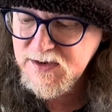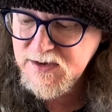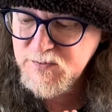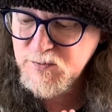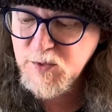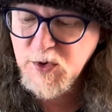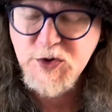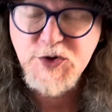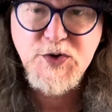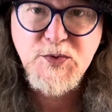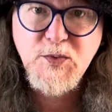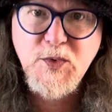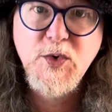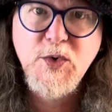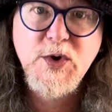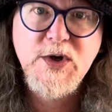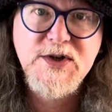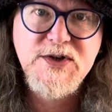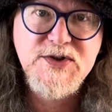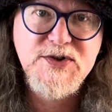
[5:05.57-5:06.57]
Roger
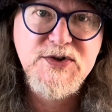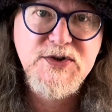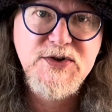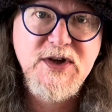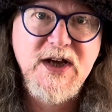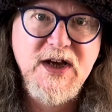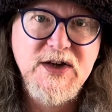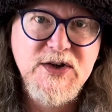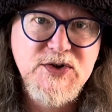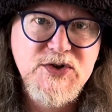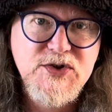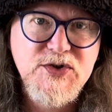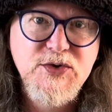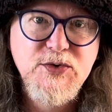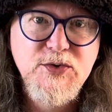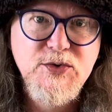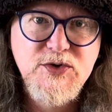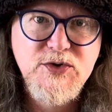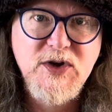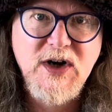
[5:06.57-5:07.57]
Waters, you get
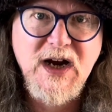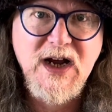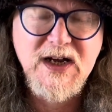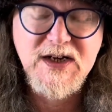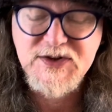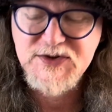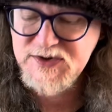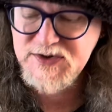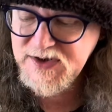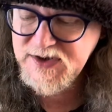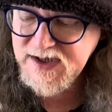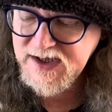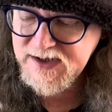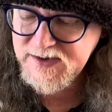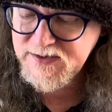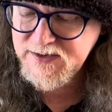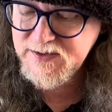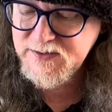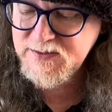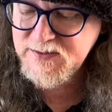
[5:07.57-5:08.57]
2 tracks. You
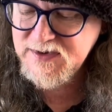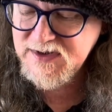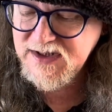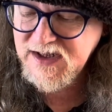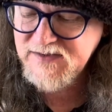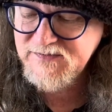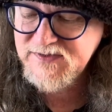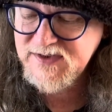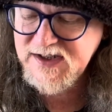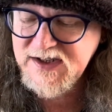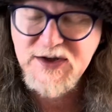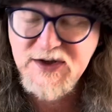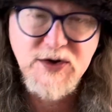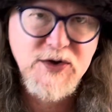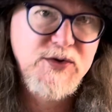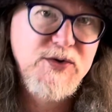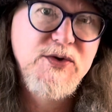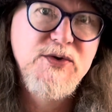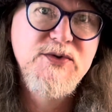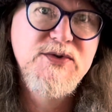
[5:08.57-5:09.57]
get the lovely
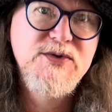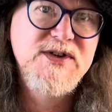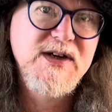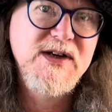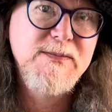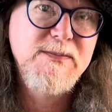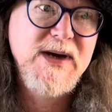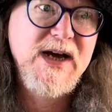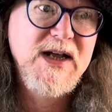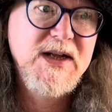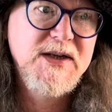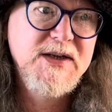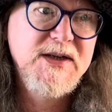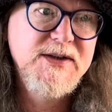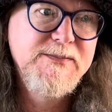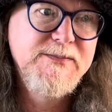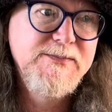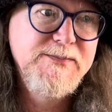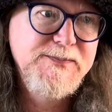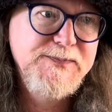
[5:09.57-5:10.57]
acoustic
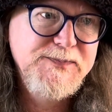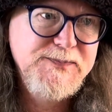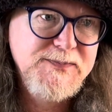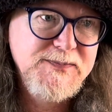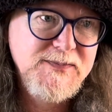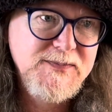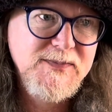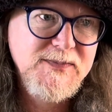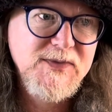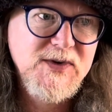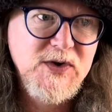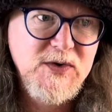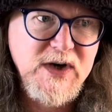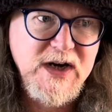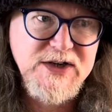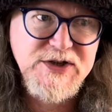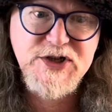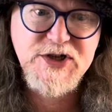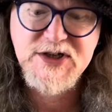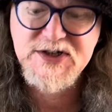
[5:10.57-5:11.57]
ballad
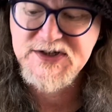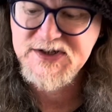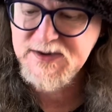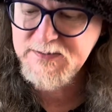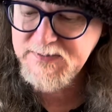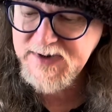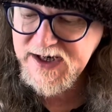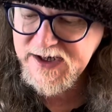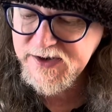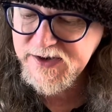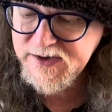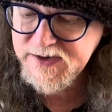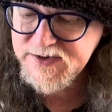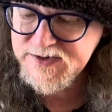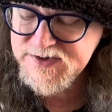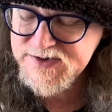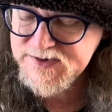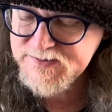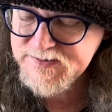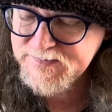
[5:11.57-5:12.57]
Grantchester
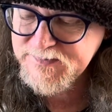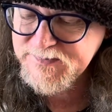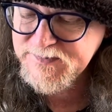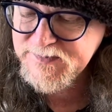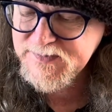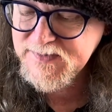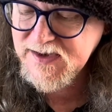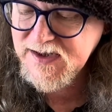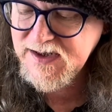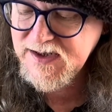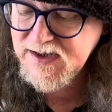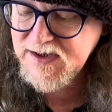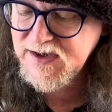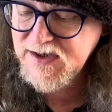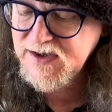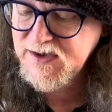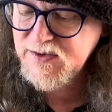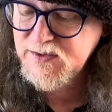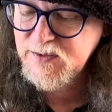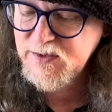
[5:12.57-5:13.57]
Meadows,
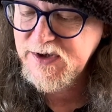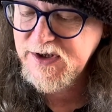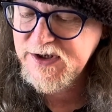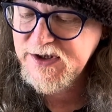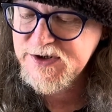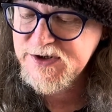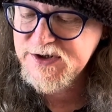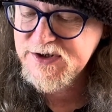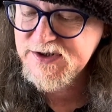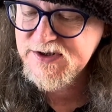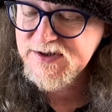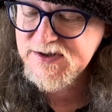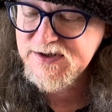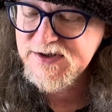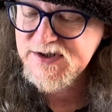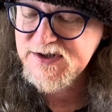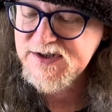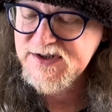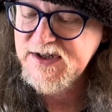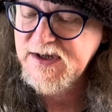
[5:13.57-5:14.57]
which
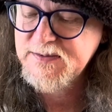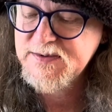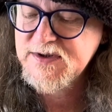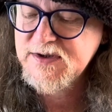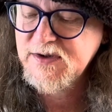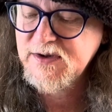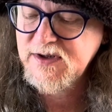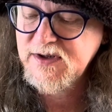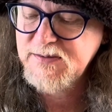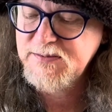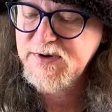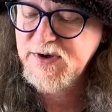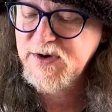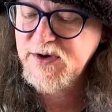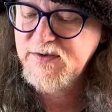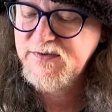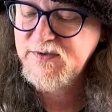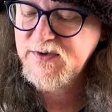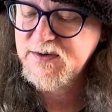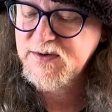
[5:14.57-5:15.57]
is just absolutely
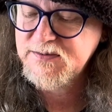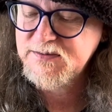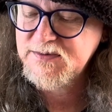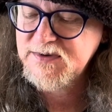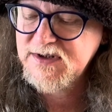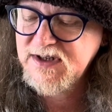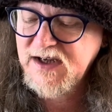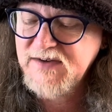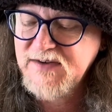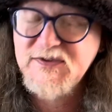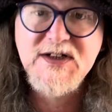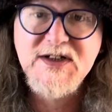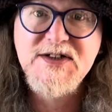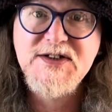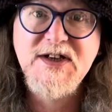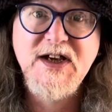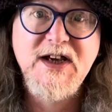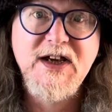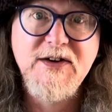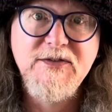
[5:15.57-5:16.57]
beautiful. Lovely
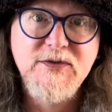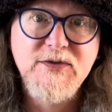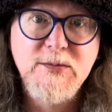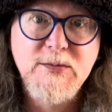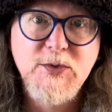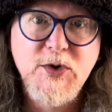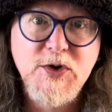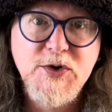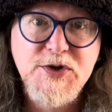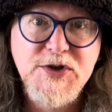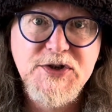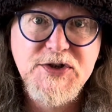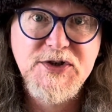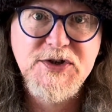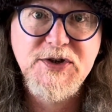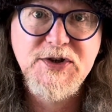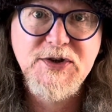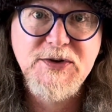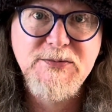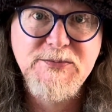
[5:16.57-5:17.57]
singing from Roger
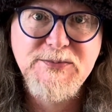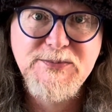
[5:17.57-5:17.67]
too.